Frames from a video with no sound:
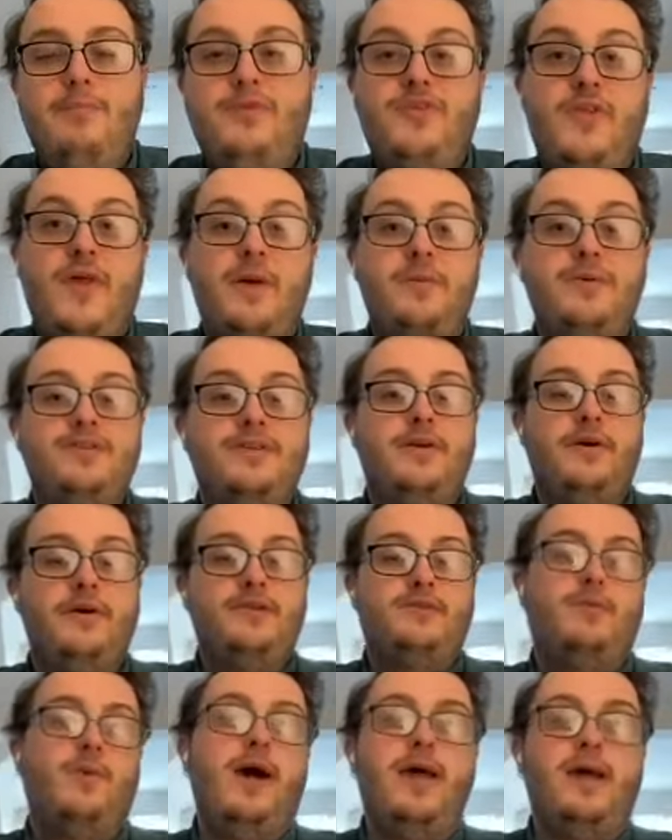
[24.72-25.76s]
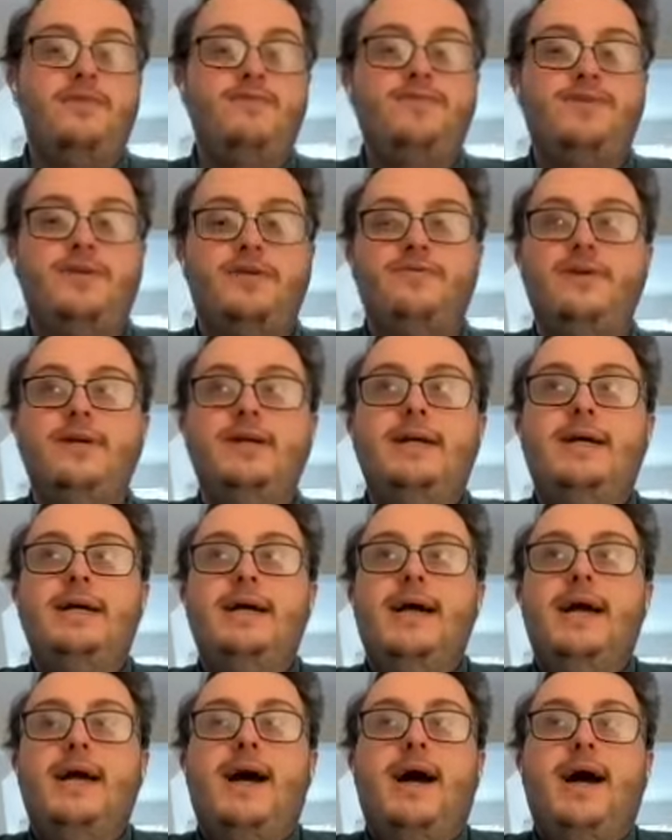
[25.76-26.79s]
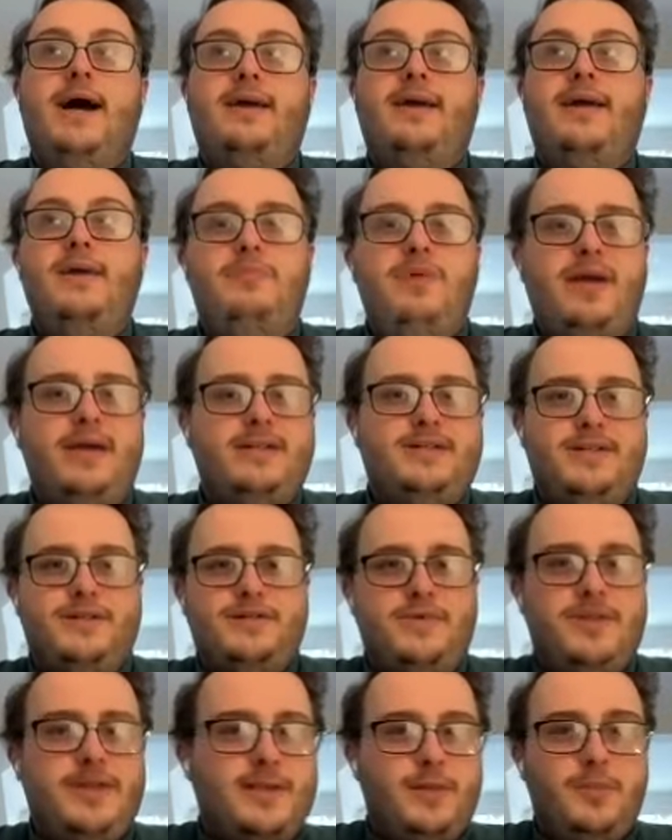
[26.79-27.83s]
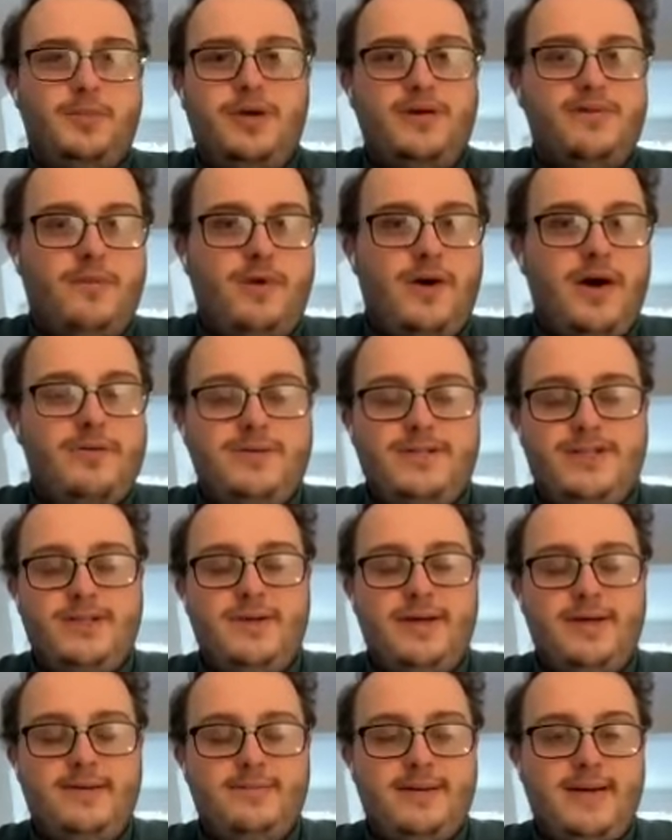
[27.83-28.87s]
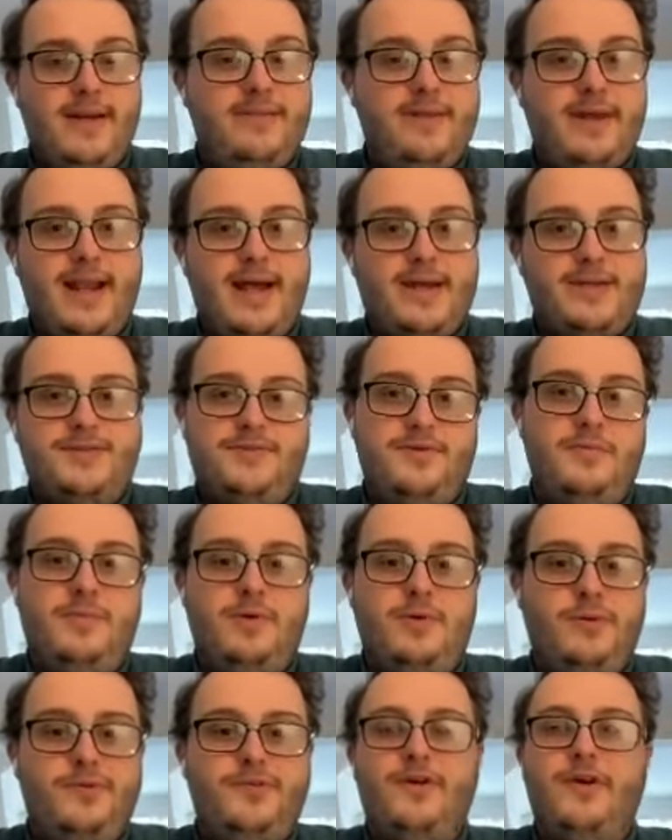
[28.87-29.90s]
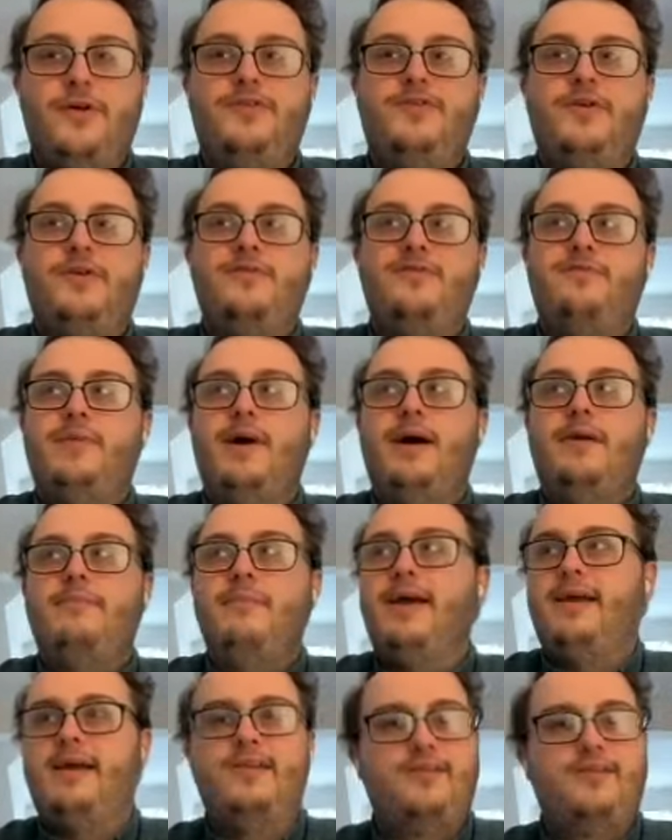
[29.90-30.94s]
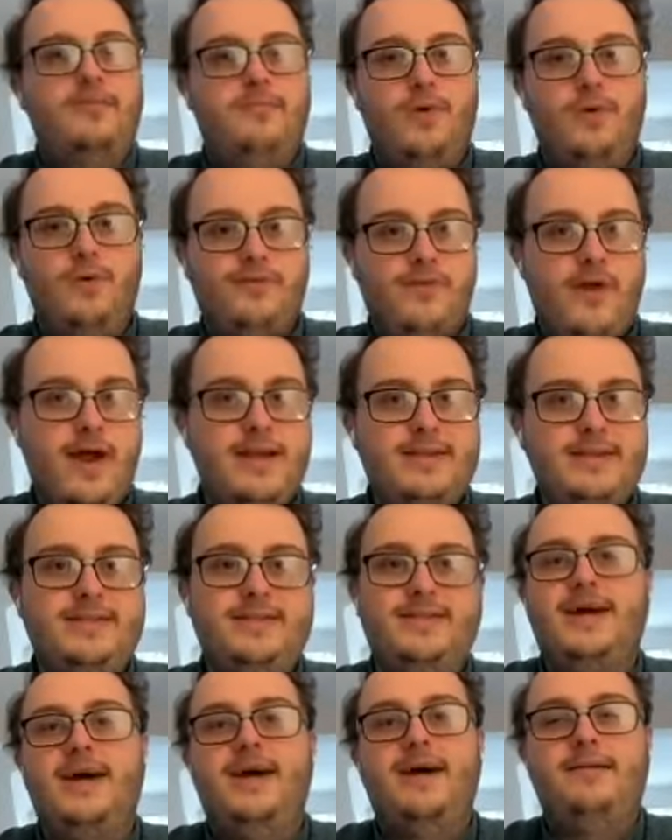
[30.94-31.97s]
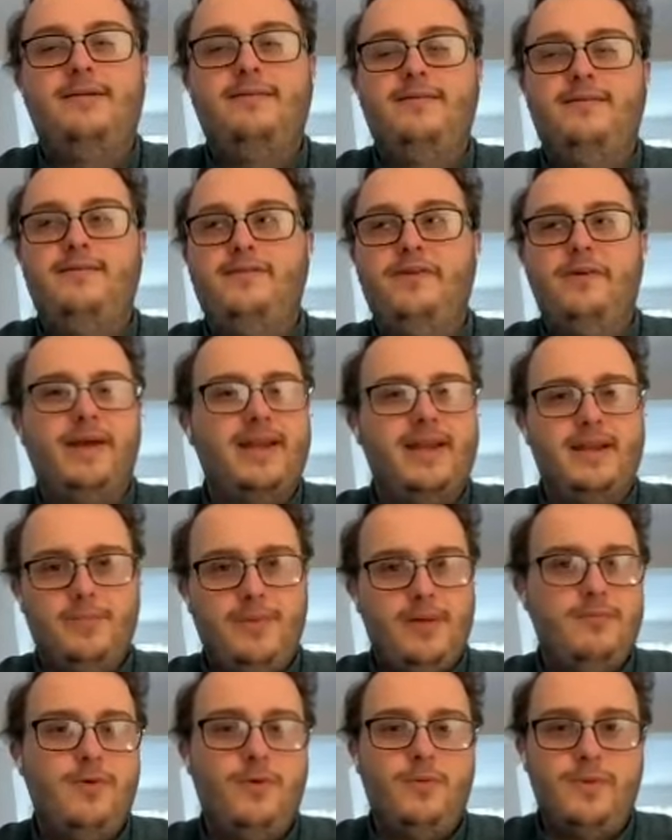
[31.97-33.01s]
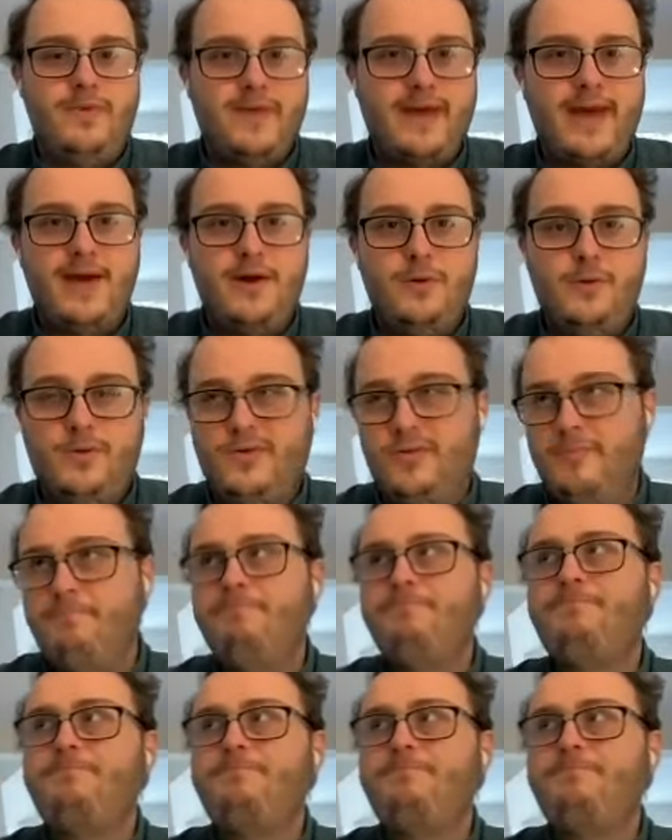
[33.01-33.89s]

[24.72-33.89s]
So, that was a nice way of sort of keeping in touch with a little bit of what I was doing in the classroom, but also sort of making some more friends and doing a little bit more with the guild